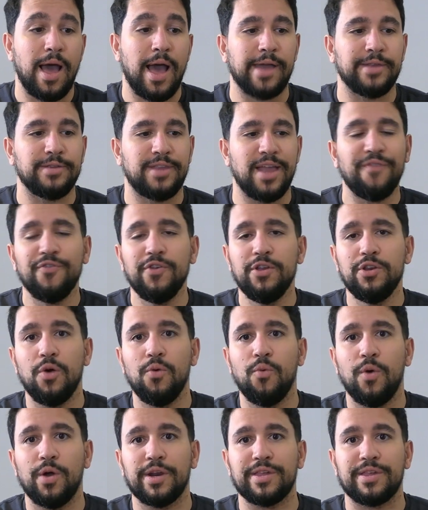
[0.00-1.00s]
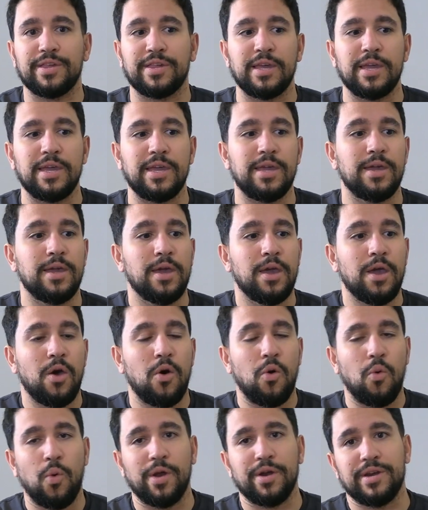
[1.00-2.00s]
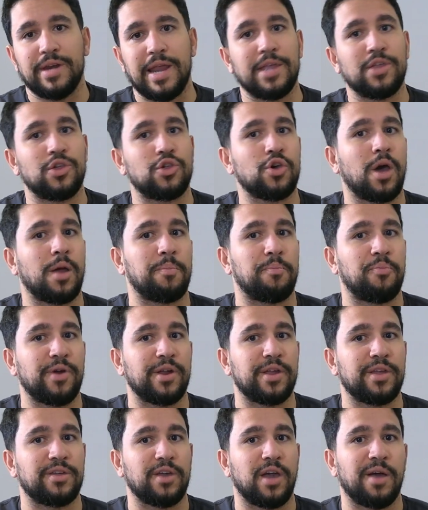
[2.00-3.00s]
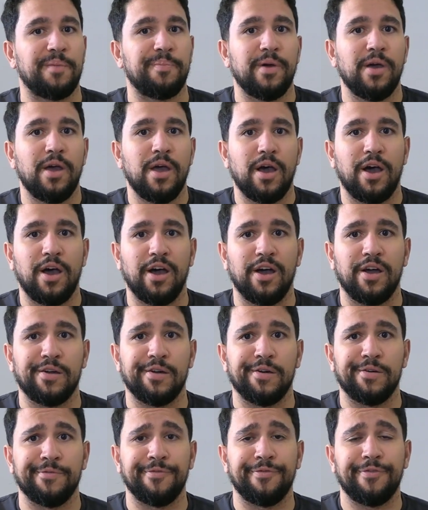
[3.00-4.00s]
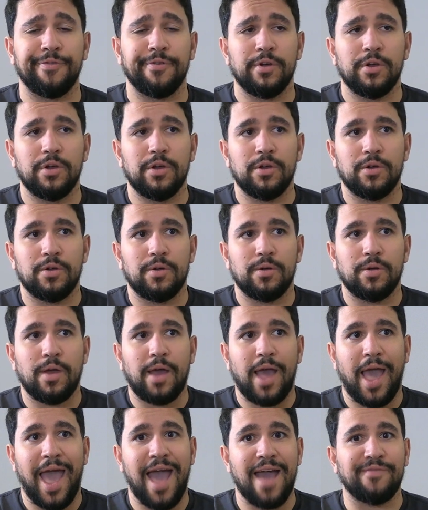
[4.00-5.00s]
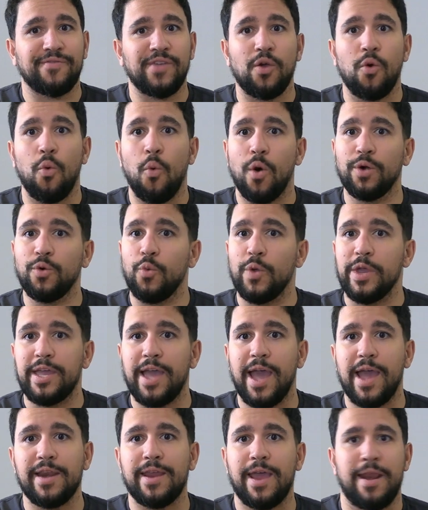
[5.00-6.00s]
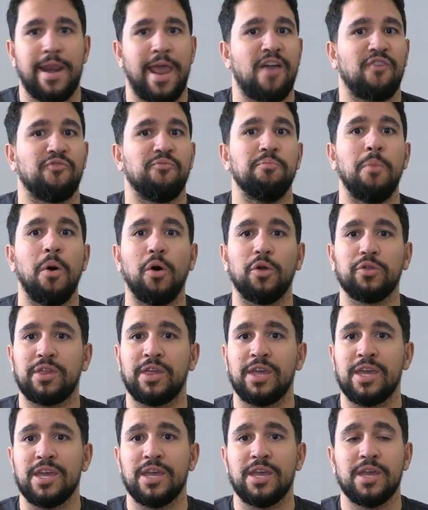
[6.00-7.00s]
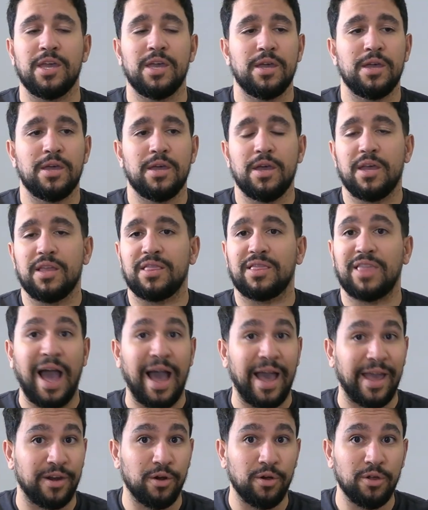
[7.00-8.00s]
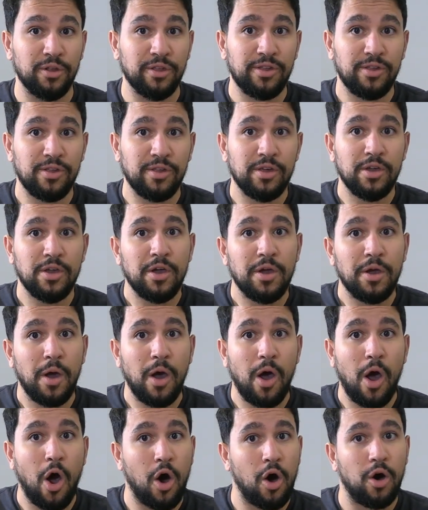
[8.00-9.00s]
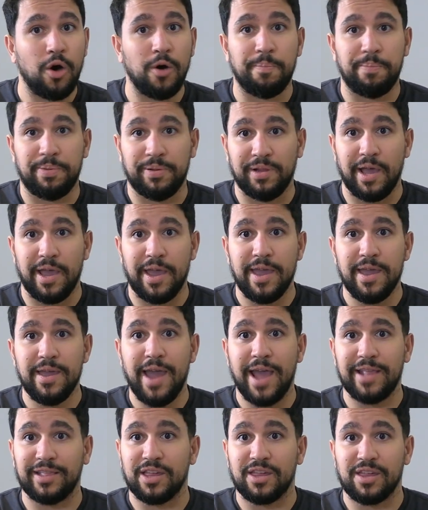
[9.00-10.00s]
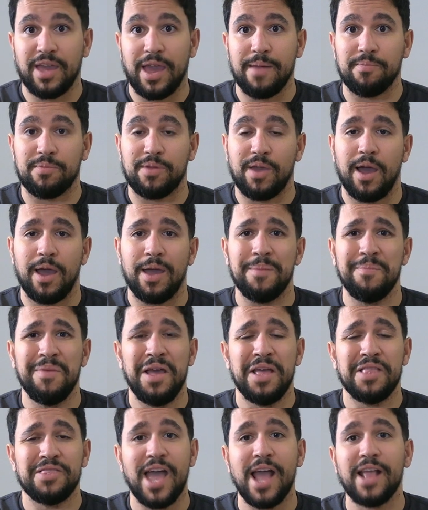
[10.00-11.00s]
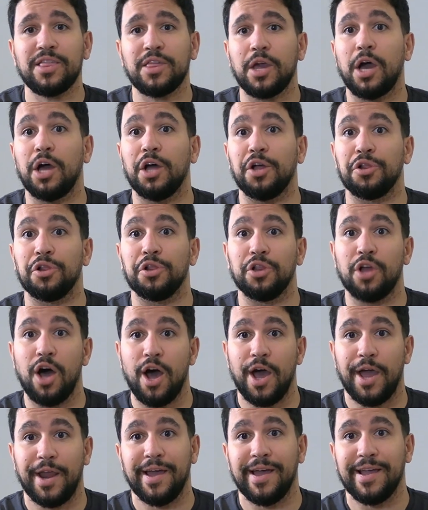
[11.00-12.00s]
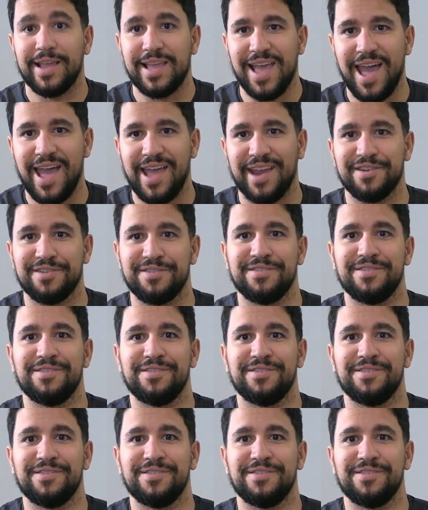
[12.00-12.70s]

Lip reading: I definitely don't want to see what Nadeshot brings up of having one weekend and have multi-titles all playing at the same time. That's a lot. Again,